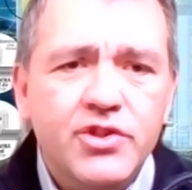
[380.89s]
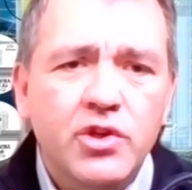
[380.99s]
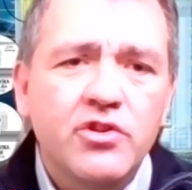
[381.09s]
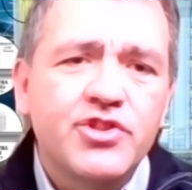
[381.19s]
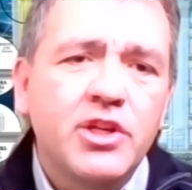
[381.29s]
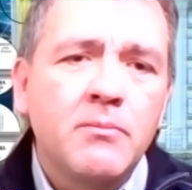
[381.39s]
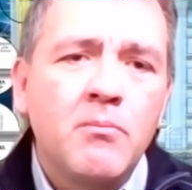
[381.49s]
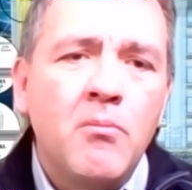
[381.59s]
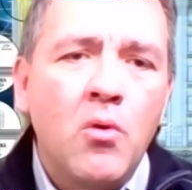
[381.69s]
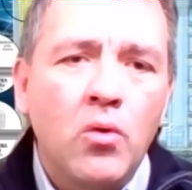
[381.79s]
So you're seeing
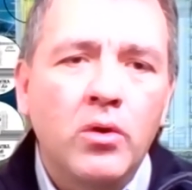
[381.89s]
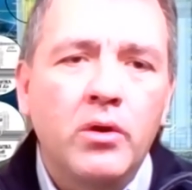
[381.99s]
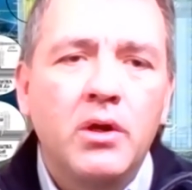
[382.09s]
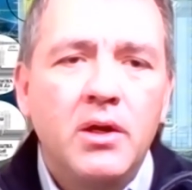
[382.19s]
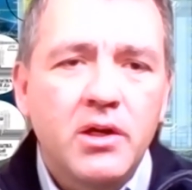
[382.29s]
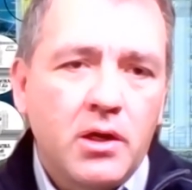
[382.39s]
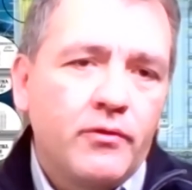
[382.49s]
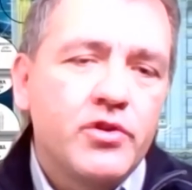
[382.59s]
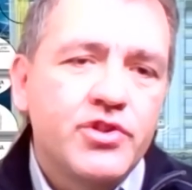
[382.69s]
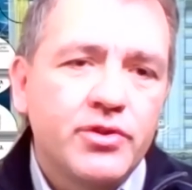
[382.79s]
more
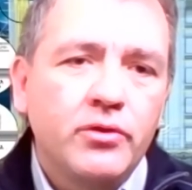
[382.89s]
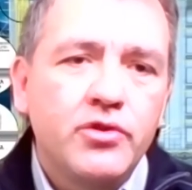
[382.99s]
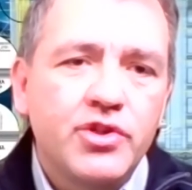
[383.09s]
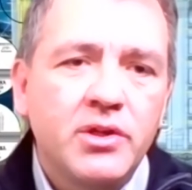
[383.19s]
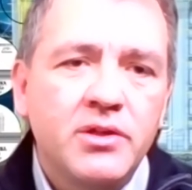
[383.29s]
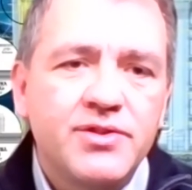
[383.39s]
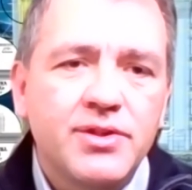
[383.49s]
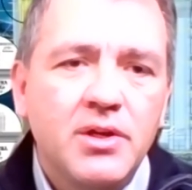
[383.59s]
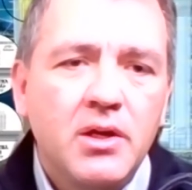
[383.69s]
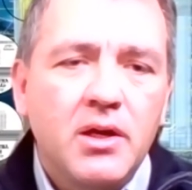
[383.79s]
coverage
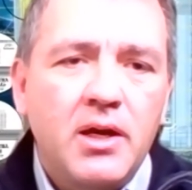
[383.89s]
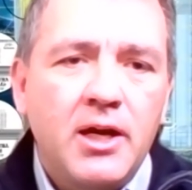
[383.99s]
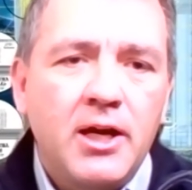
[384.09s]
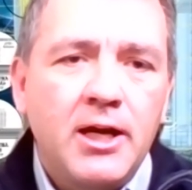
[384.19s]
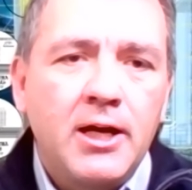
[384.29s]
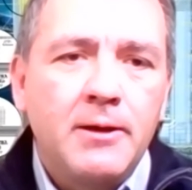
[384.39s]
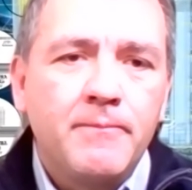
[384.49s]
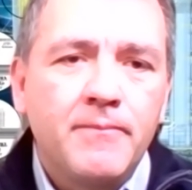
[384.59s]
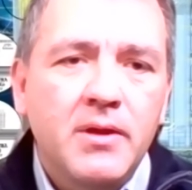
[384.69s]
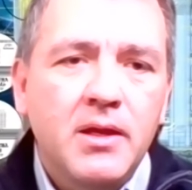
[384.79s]
solutions
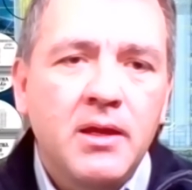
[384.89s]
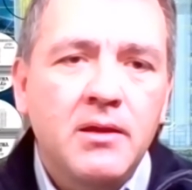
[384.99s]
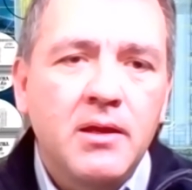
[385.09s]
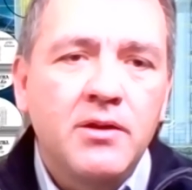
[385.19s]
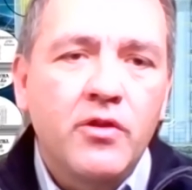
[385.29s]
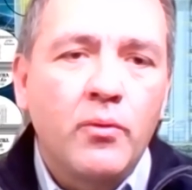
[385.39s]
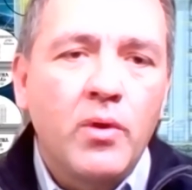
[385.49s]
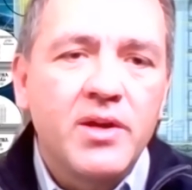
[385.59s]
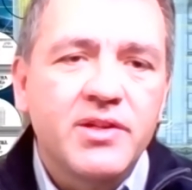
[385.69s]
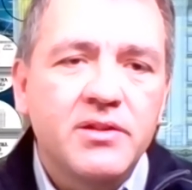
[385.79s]
um, in, into the
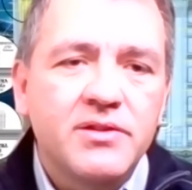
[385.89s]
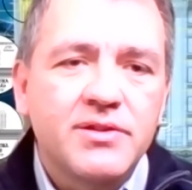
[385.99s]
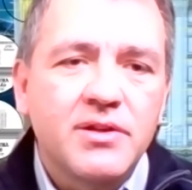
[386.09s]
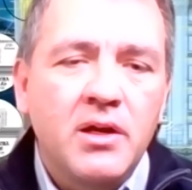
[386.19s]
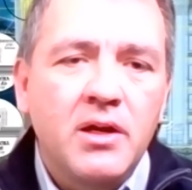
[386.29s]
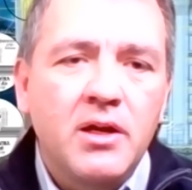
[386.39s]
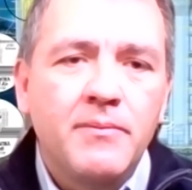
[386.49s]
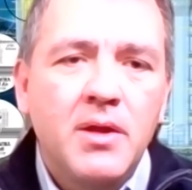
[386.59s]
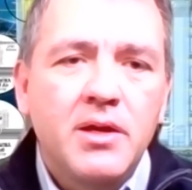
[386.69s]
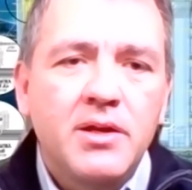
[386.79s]
residents.
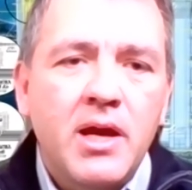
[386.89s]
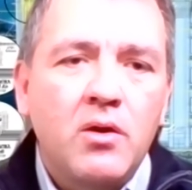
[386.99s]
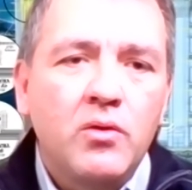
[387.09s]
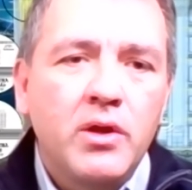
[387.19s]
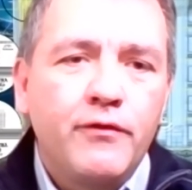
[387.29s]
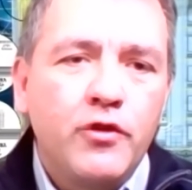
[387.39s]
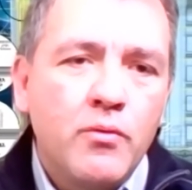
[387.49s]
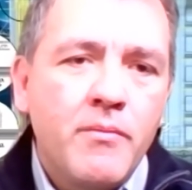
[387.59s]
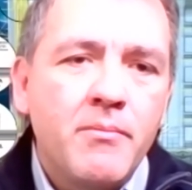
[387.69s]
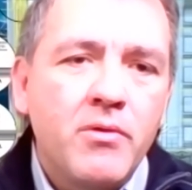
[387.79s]
now, if
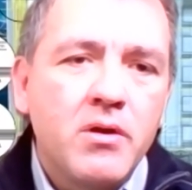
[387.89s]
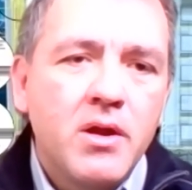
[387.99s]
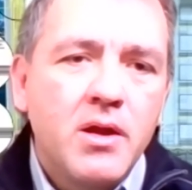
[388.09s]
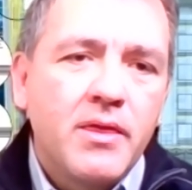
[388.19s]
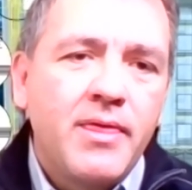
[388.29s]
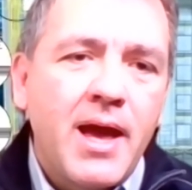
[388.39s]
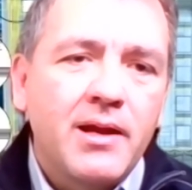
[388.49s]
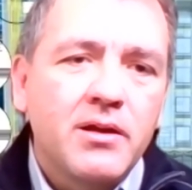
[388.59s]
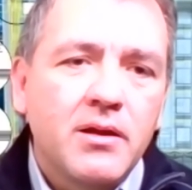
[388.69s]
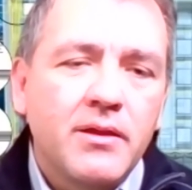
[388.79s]
you remember
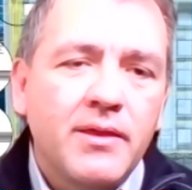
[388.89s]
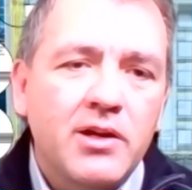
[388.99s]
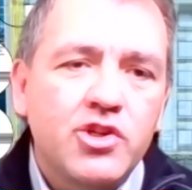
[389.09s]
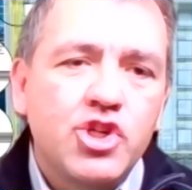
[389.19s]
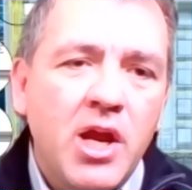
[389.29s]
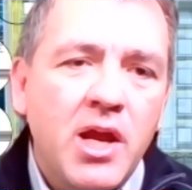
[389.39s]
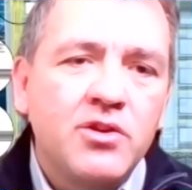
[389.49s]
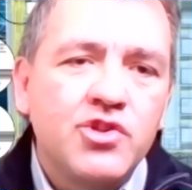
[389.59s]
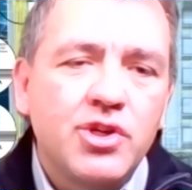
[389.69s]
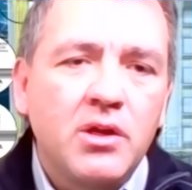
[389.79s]
that that
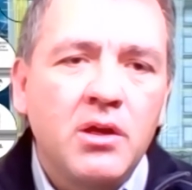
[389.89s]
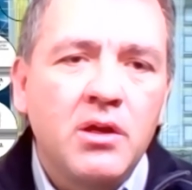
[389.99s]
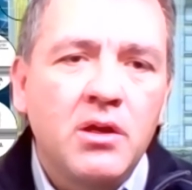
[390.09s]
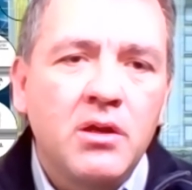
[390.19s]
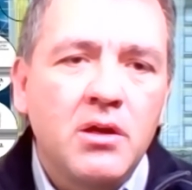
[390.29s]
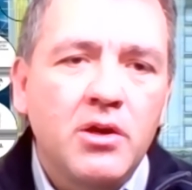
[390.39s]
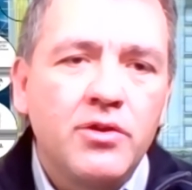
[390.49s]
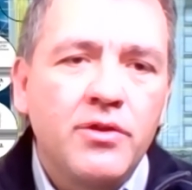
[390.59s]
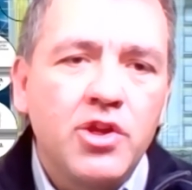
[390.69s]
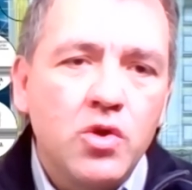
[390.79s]
change in
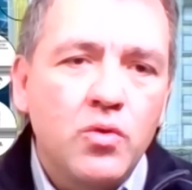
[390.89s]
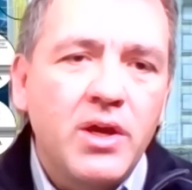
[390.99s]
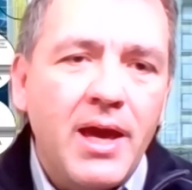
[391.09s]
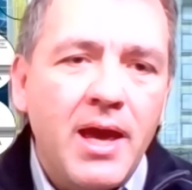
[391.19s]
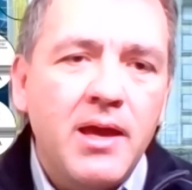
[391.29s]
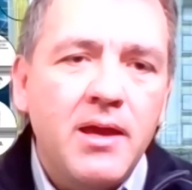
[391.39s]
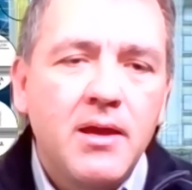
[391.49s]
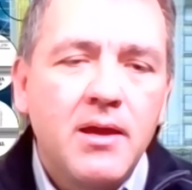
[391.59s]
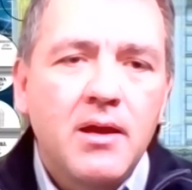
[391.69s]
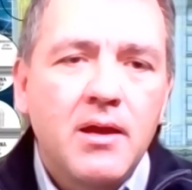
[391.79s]
the UK,